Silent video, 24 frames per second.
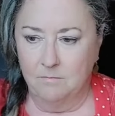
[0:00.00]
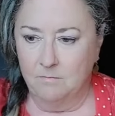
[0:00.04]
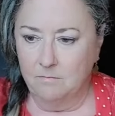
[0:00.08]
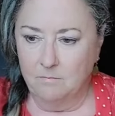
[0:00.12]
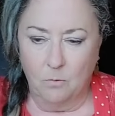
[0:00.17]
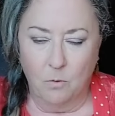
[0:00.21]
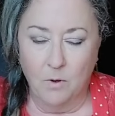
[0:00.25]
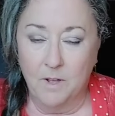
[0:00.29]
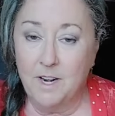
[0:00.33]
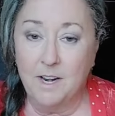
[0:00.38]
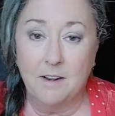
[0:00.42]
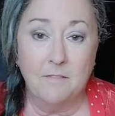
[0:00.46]

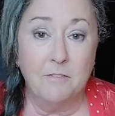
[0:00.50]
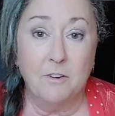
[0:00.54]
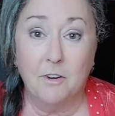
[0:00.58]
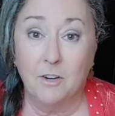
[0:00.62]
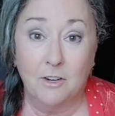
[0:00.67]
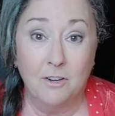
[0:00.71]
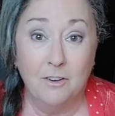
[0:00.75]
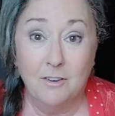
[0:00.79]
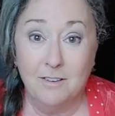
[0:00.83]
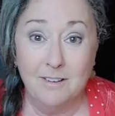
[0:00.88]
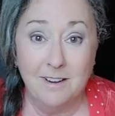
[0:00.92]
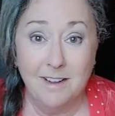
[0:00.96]

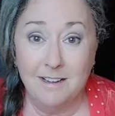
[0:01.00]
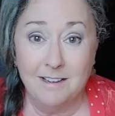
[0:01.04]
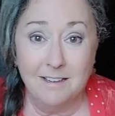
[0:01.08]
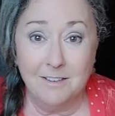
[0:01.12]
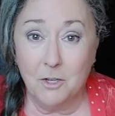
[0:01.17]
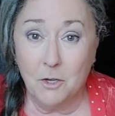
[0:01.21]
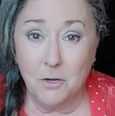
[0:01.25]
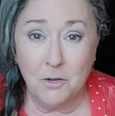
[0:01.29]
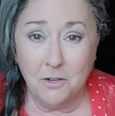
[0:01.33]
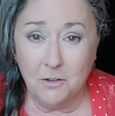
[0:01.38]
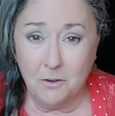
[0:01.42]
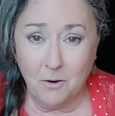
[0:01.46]
whatever
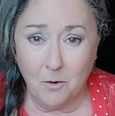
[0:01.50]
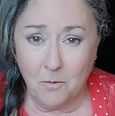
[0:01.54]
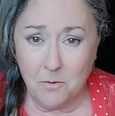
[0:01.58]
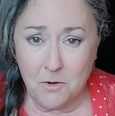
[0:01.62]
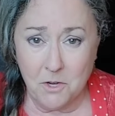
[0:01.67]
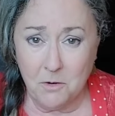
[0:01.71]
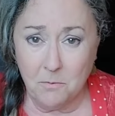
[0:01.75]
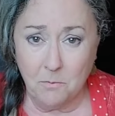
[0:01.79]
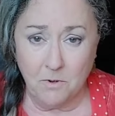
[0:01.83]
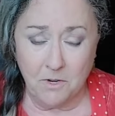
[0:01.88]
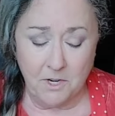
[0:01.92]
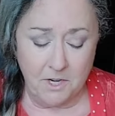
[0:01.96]
cooking oil
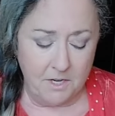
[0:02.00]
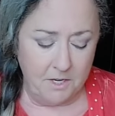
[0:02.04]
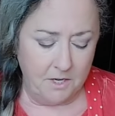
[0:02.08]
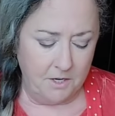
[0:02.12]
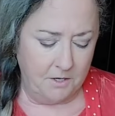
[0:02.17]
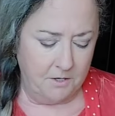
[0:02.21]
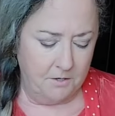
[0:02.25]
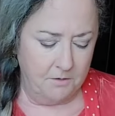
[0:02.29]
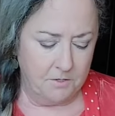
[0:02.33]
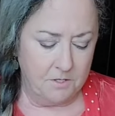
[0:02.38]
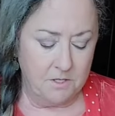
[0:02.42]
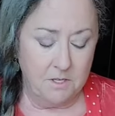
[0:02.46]
you want to
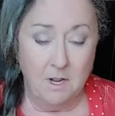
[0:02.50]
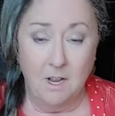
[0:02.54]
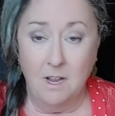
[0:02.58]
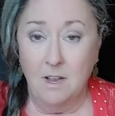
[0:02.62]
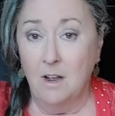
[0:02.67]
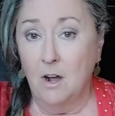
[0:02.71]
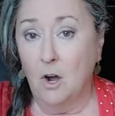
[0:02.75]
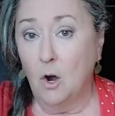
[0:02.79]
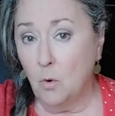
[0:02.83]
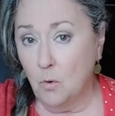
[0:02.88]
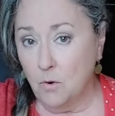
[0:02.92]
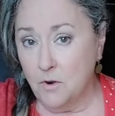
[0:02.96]
use.
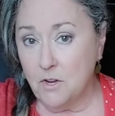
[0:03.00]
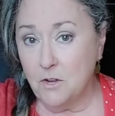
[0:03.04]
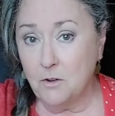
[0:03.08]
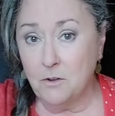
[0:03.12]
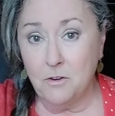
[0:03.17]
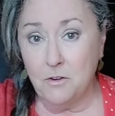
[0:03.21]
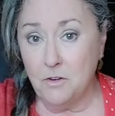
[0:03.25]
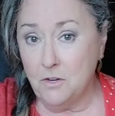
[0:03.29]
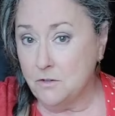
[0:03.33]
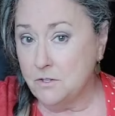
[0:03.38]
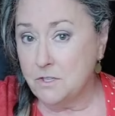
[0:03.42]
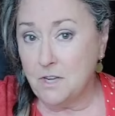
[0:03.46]
Or you
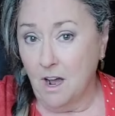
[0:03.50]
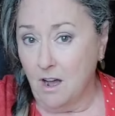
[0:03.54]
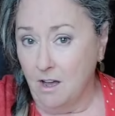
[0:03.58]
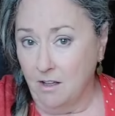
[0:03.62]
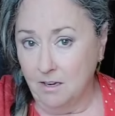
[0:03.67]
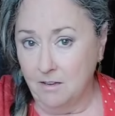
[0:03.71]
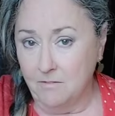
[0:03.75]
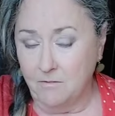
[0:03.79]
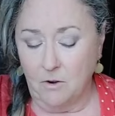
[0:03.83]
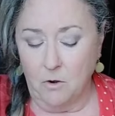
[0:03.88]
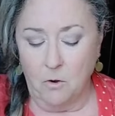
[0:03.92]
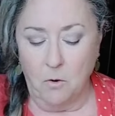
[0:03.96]
could use
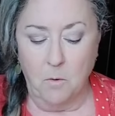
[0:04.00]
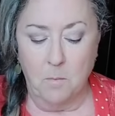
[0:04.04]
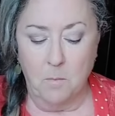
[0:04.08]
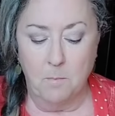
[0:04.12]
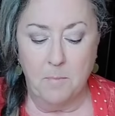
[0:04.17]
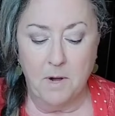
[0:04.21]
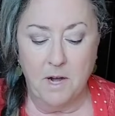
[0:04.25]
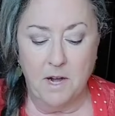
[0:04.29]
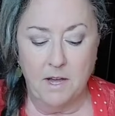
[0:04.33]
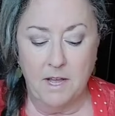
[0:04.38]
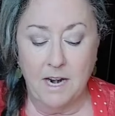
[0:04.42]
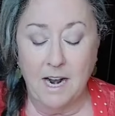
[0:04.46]
olive oil.
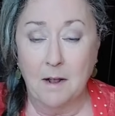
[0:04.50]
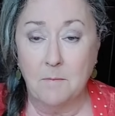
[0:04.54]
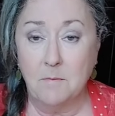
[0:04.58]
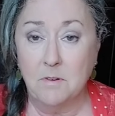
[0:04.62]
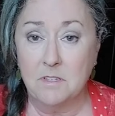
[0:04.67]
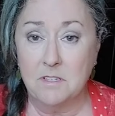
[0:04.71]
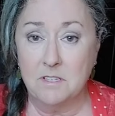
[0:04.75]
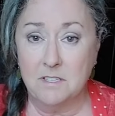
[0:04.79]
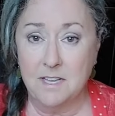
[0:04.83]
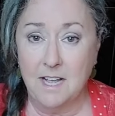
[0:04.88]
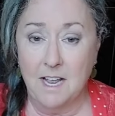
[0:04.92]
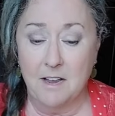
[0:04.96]
But I'm going
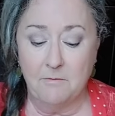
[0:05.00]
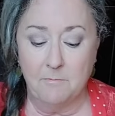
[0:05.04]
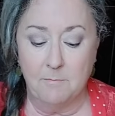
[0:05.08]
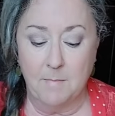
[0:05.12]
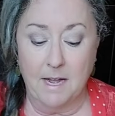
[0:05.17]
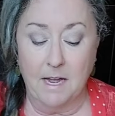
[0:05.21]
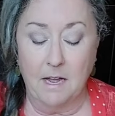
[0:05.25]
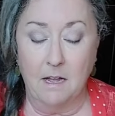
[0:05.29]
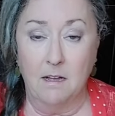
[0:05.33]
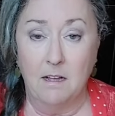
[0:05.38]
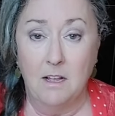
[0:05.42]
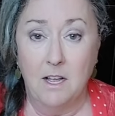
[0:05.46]
to save
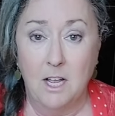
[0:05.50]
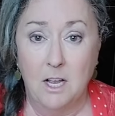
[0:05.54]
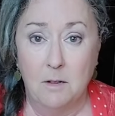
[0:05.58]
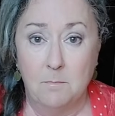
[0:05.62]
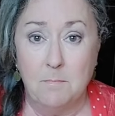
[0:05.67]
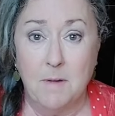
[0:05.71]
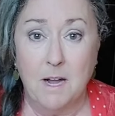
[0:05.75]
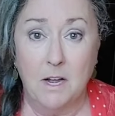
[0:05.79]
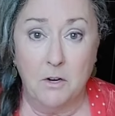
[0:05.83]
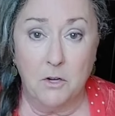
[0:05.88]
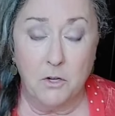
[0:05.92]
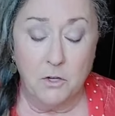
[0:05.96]
my
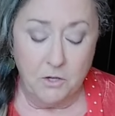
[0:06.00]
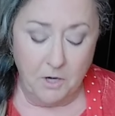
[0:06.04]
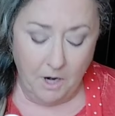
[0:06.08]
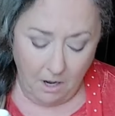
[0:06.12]
good